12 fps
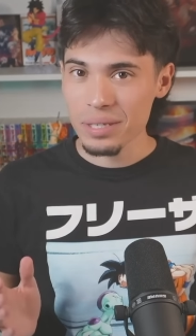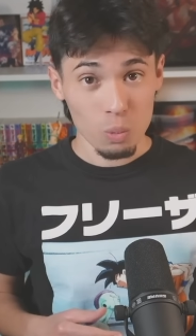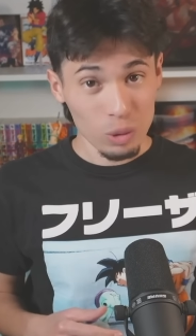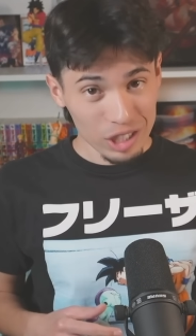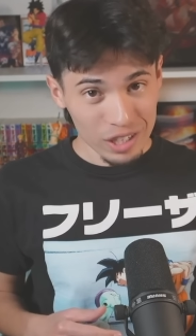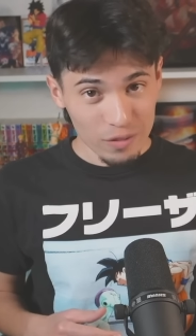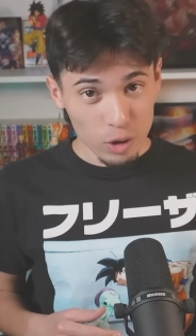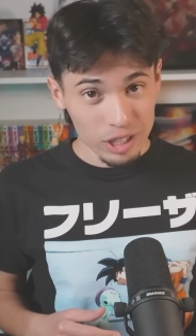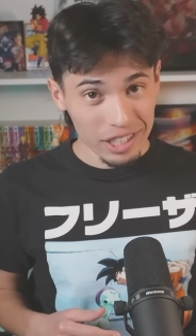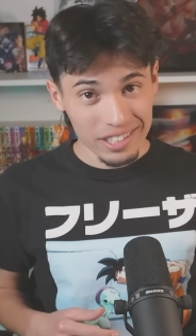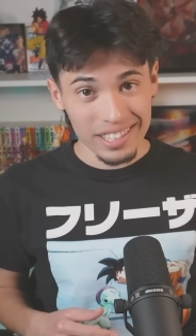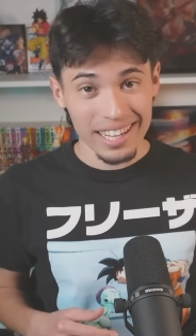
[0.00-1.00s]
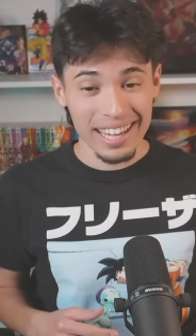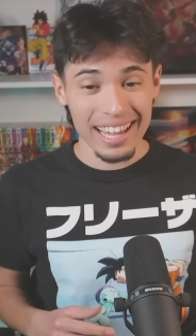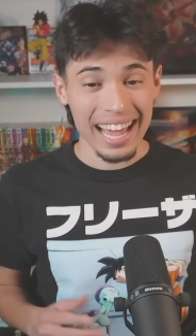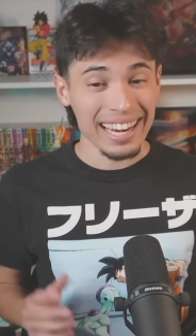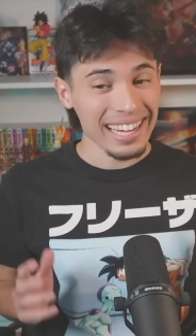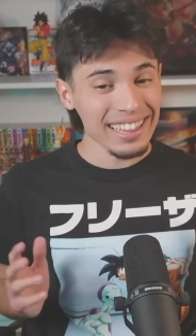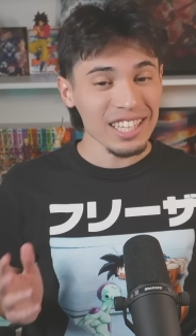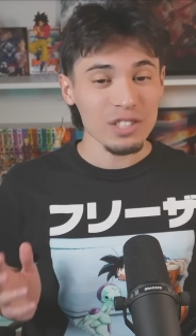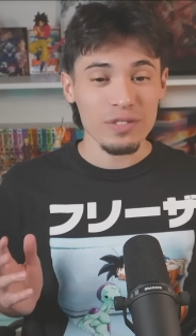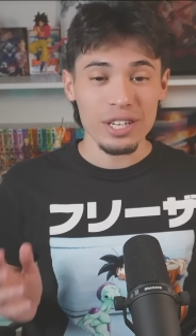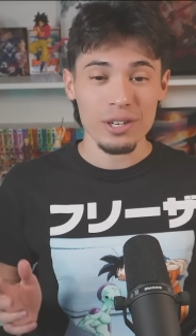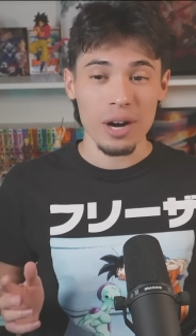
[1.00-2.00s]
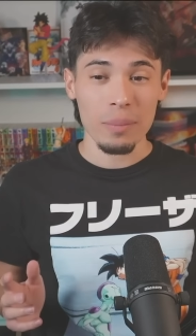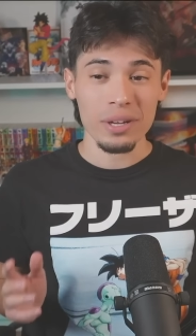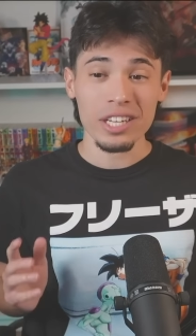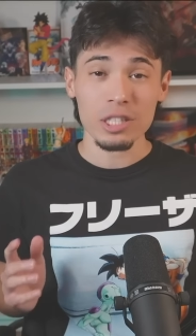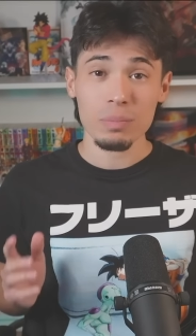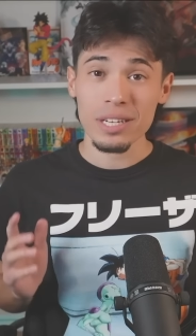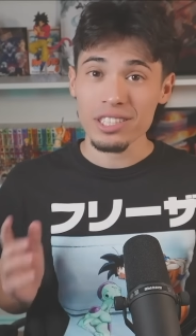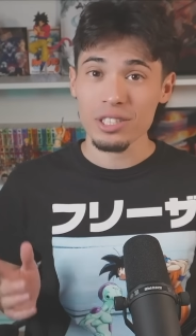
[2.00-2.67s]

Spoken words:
Wizard of Oz here today, and in this video, I'm gonna explain